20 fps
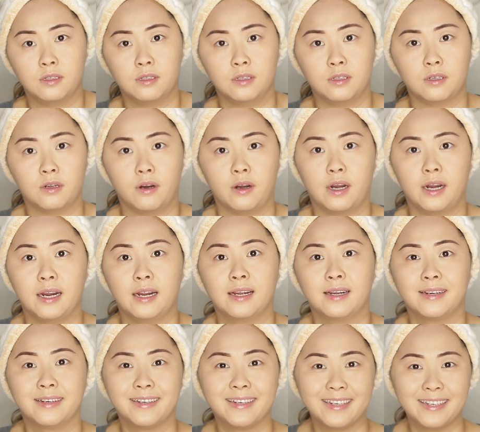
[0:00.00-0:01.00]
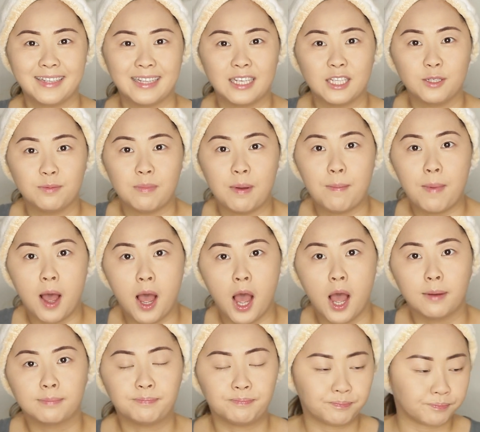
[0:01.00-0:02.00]
Sorry, that's my
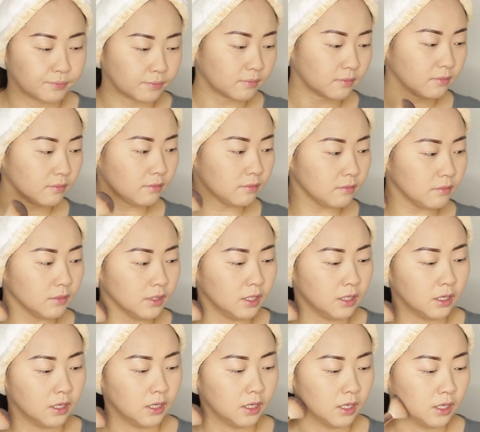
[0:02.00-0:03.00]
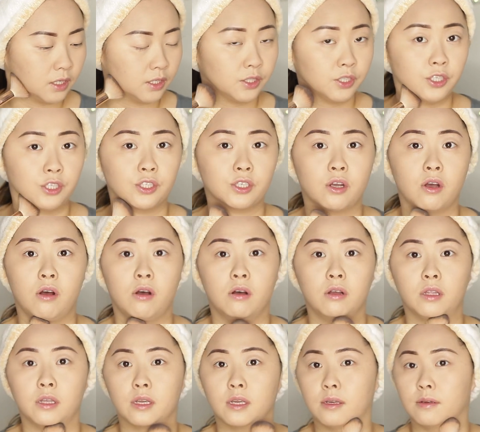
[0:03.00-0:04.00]
mom. She's
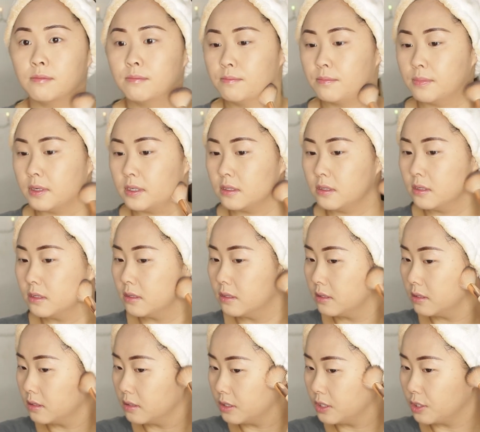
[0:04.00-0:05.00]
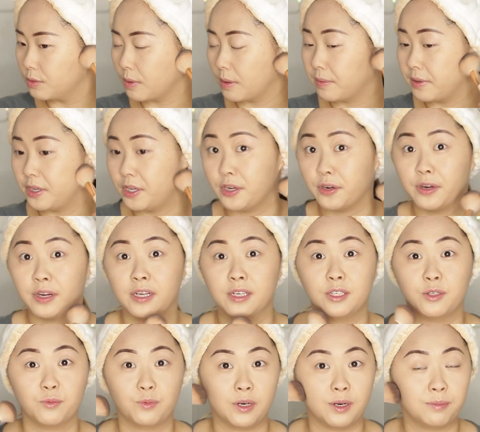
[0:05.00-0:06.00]
calling, but she's probably
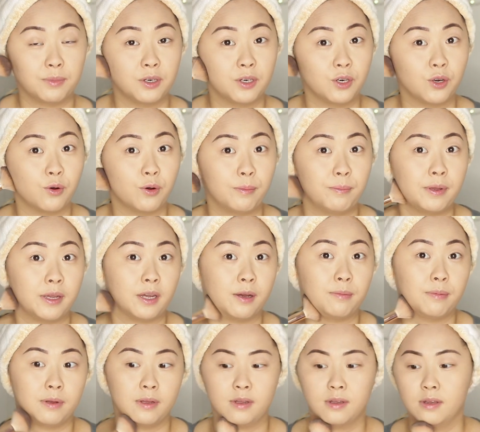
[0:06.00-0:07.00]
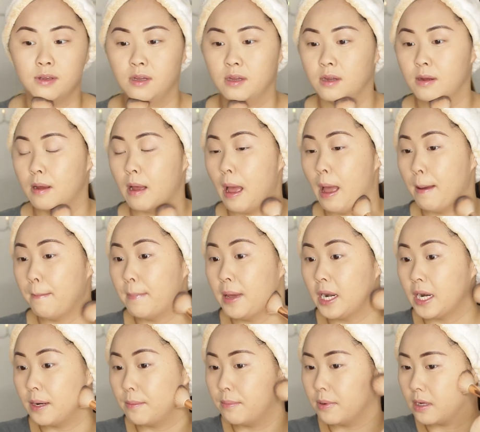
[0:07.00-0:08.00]
curious when I'm gonna go and pick up
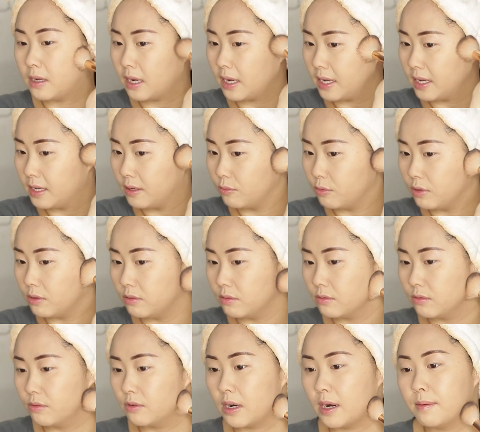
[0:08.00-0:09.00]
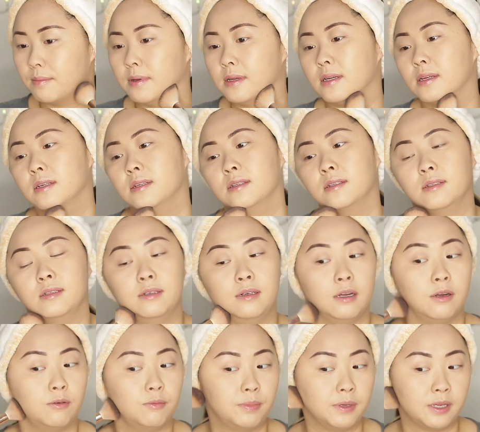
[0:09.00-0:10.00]
money, but I will grab it.
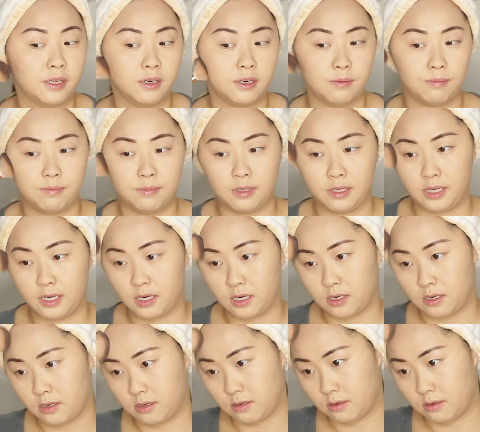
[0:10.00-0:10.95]
I'll pick it up later.